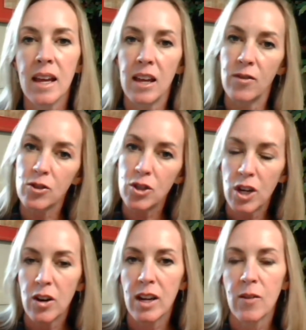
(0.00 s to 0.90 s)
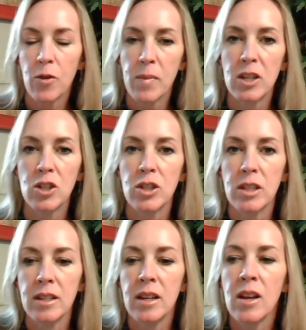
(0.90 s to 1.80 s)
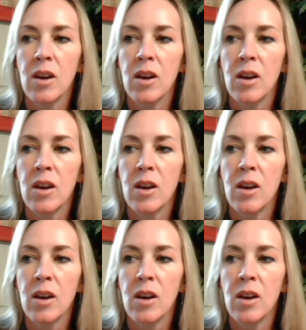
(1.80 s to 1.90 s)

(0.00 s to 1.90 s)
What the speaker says: if you're sharing information